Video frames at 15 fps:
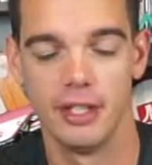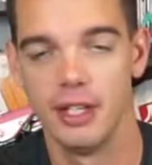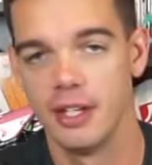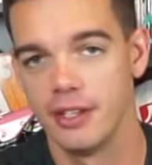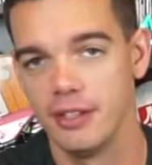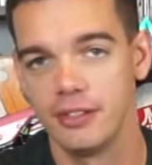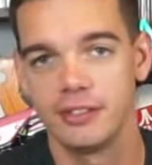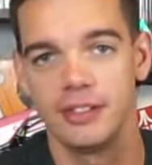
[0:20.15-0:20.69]

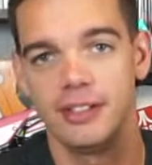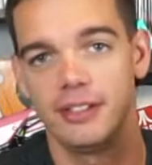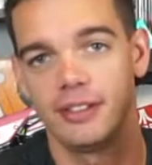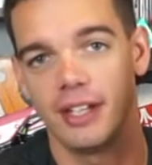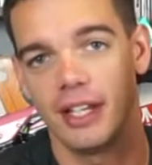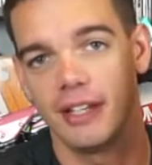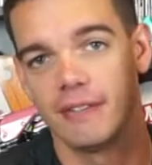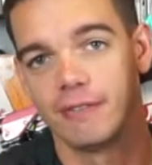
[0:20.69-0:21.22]
This is
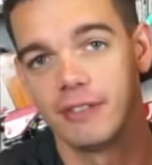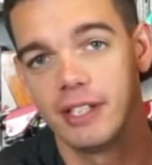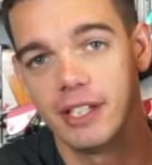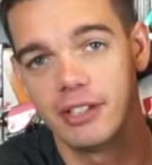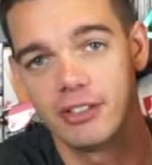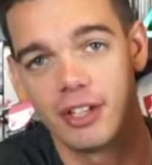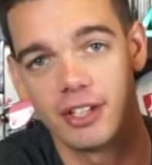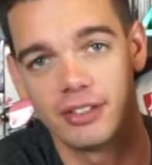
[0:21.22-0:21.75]
a
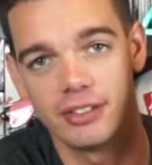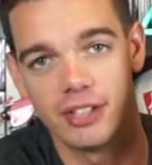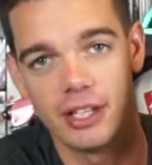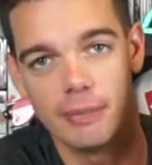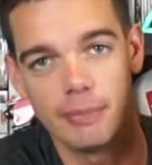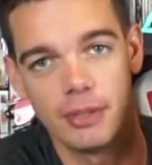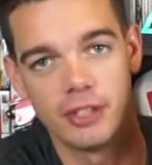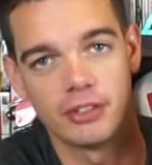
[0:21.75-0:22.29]
VHS
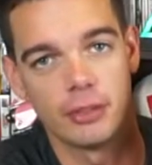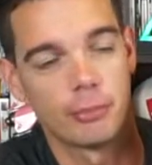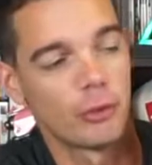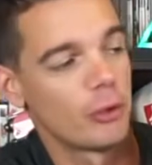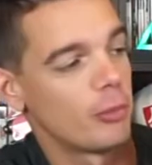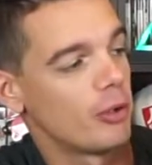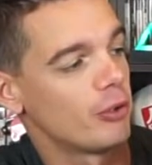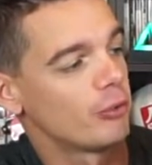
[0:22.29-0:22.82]
tape. It's a
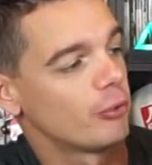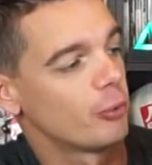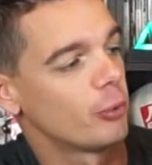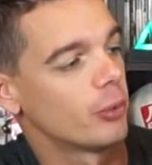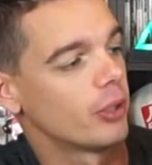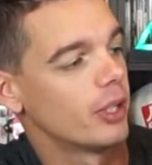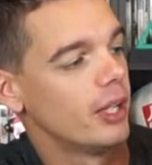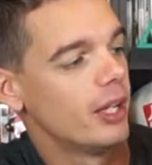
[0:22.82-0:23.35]
promo
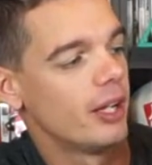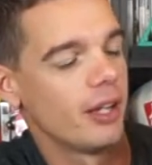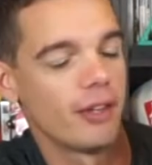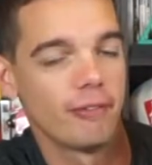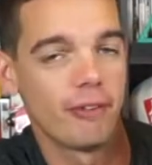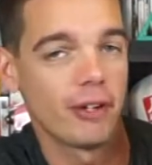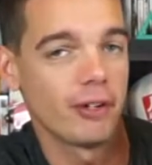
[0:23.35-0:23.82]
for Final